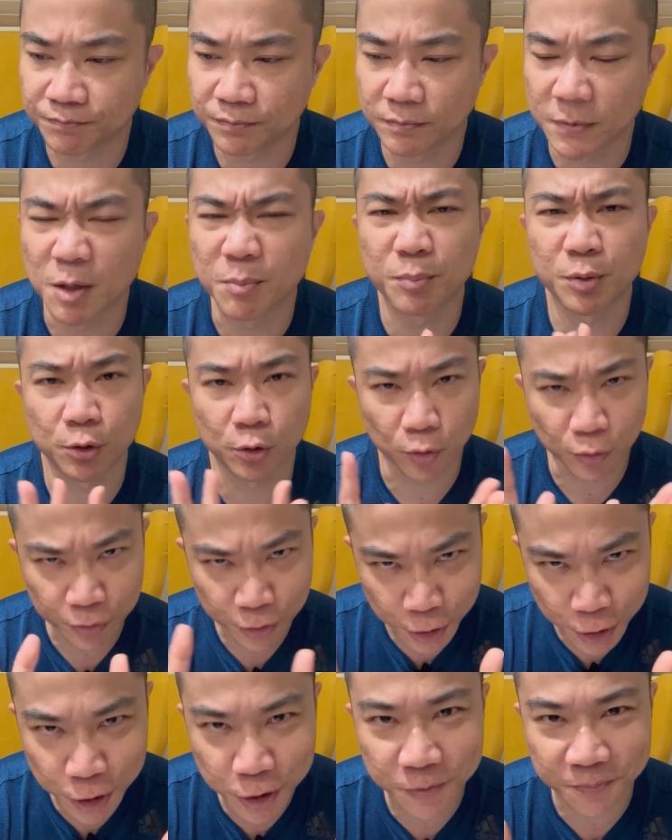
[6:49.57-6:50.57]

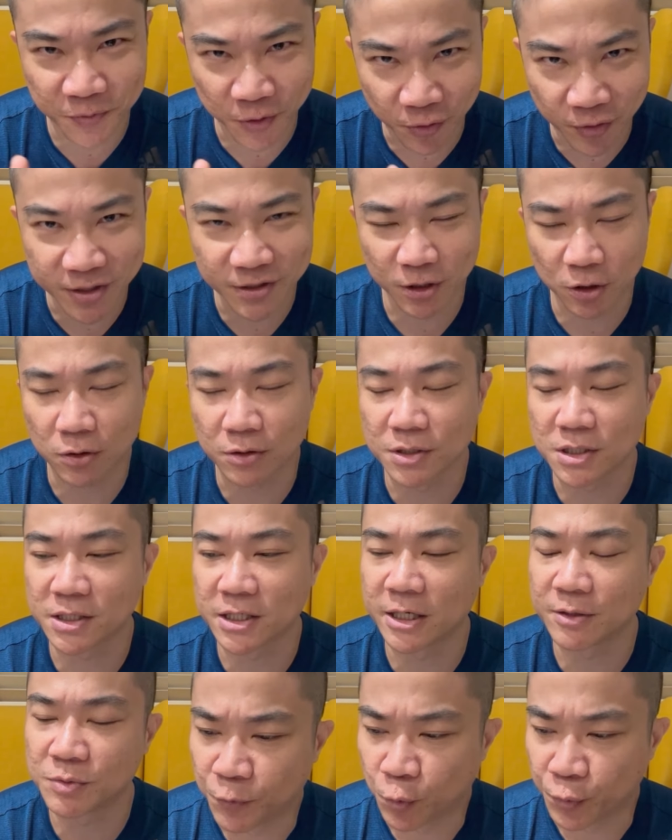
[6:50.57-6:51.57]
approach, all right, the
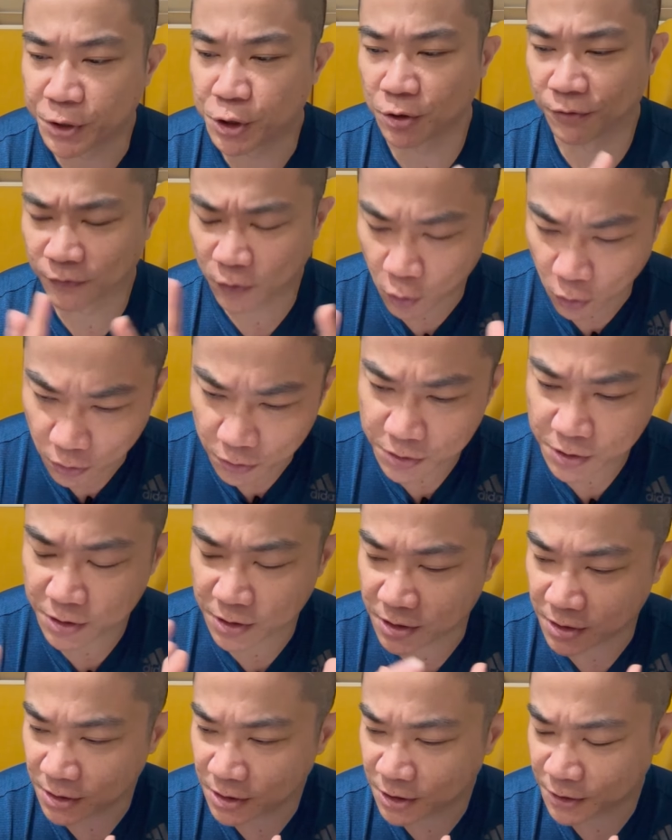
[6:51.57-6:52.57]
concept, which of course
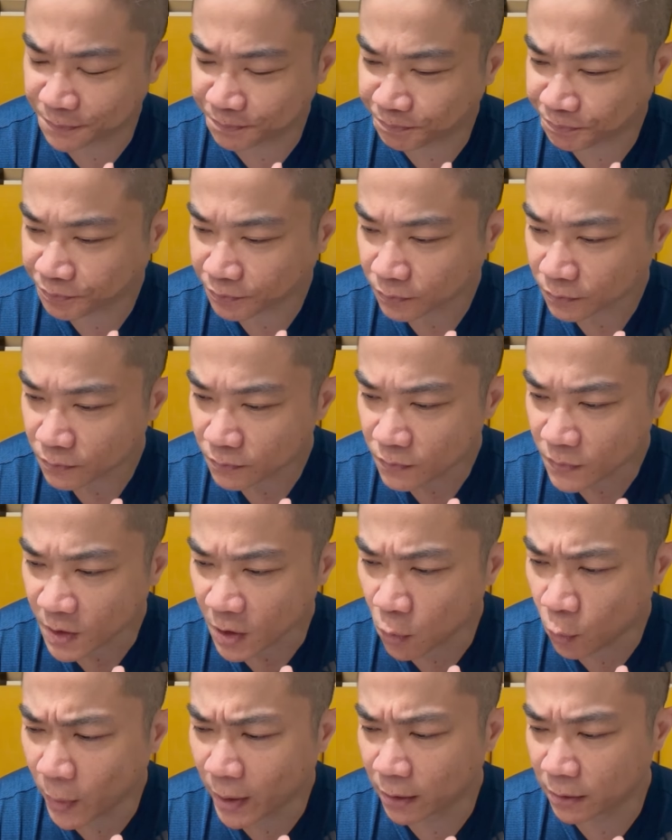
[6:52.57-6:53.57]
is,
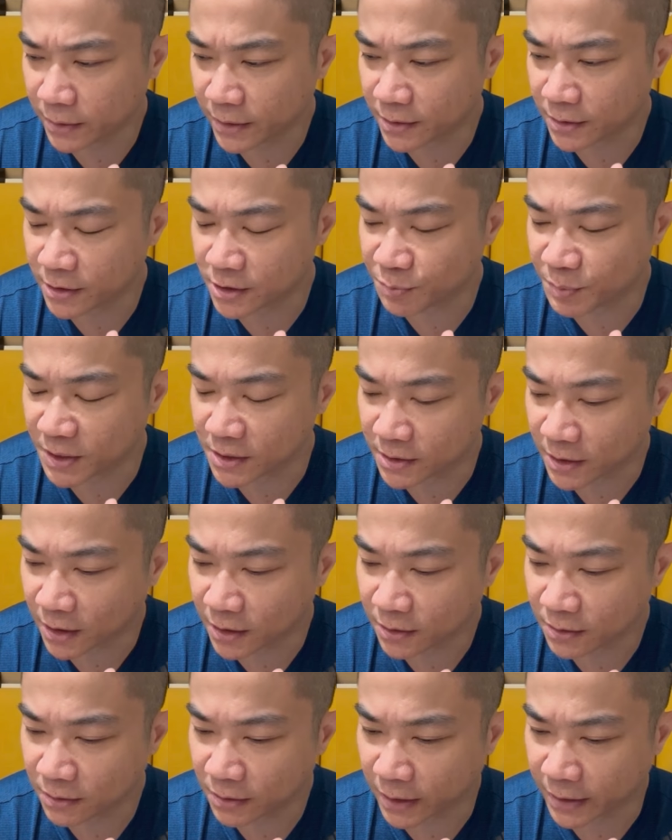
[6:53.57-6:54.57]
it's been
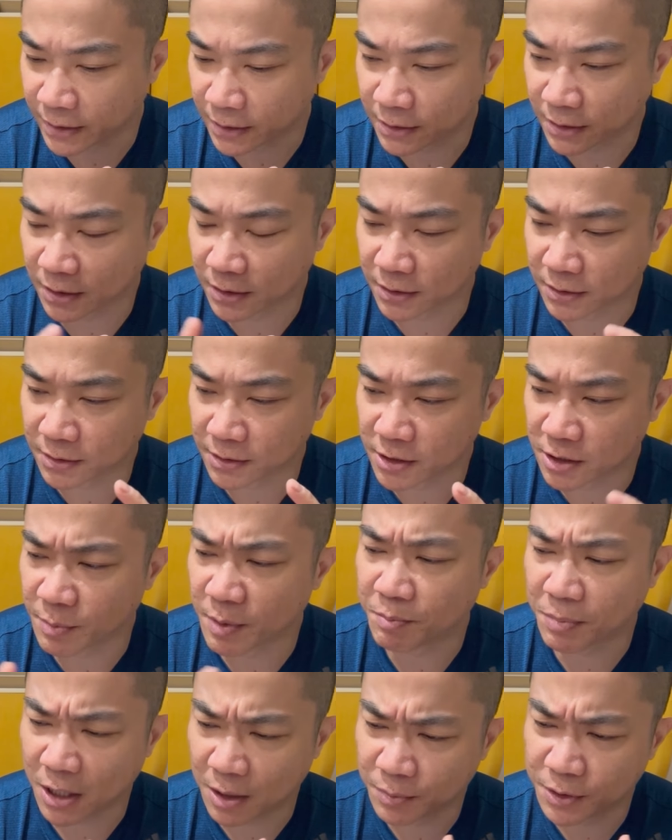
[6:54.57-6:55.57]
done, it's been
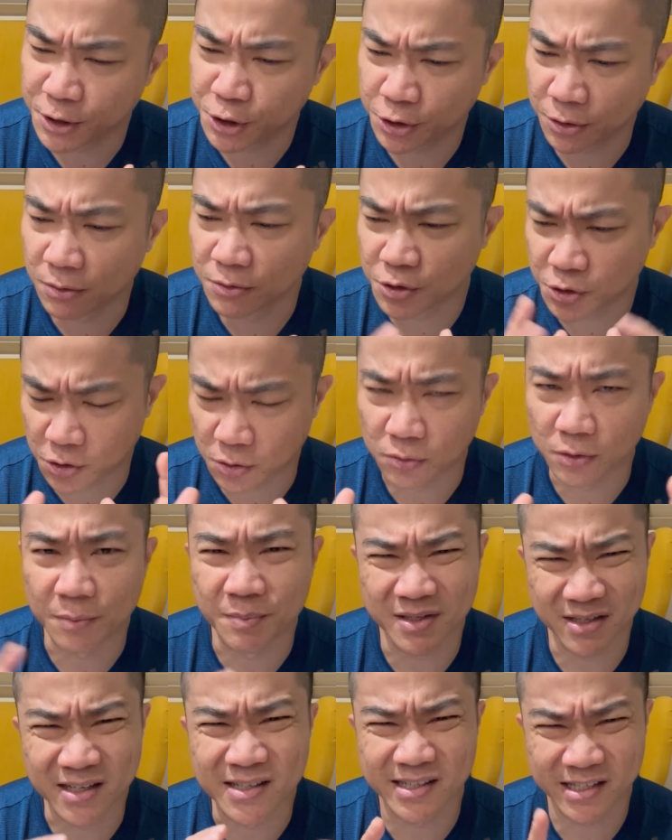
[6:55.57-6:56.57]
published
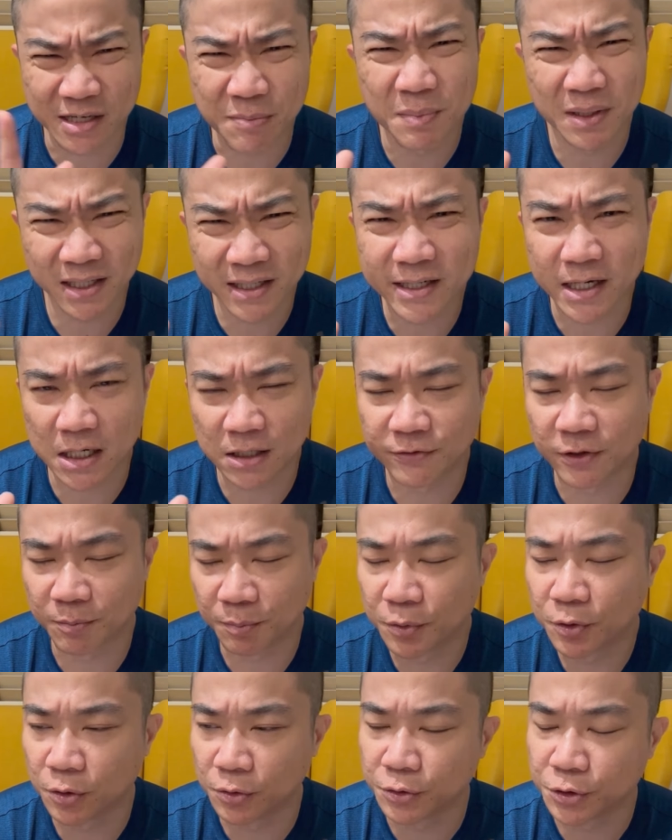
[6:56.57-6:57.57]
also, a similar kind of
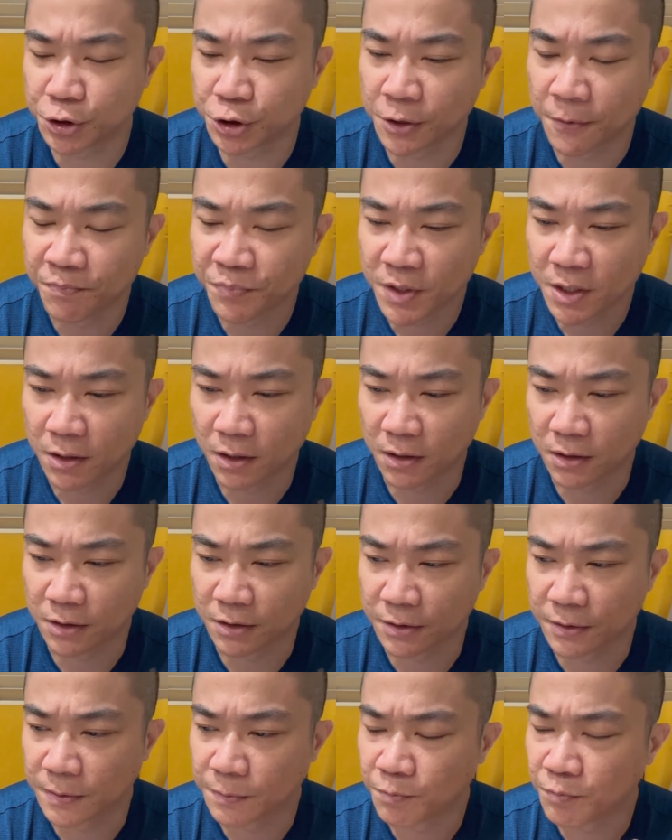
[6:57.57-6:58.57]
approach
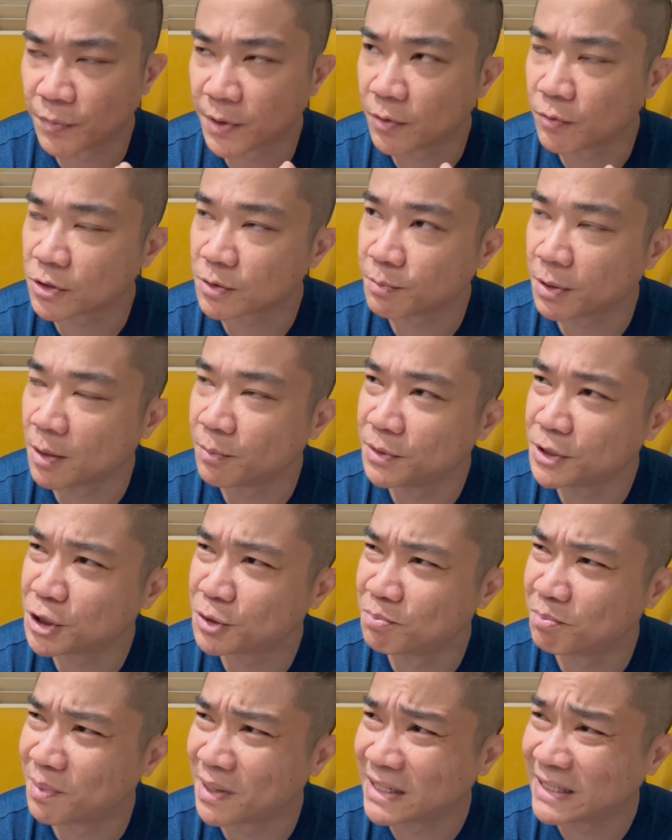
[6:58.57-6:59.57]
that was
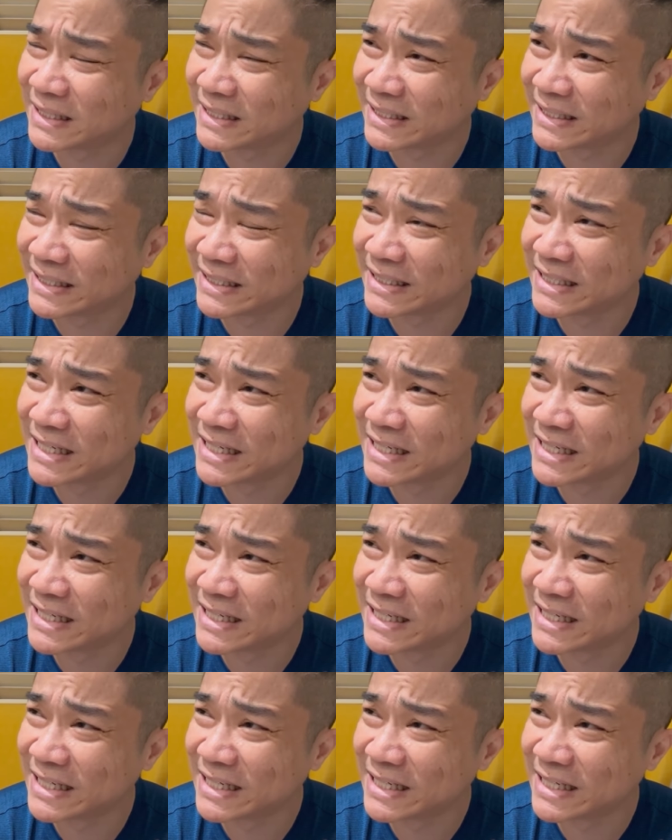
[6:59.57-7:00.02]
published by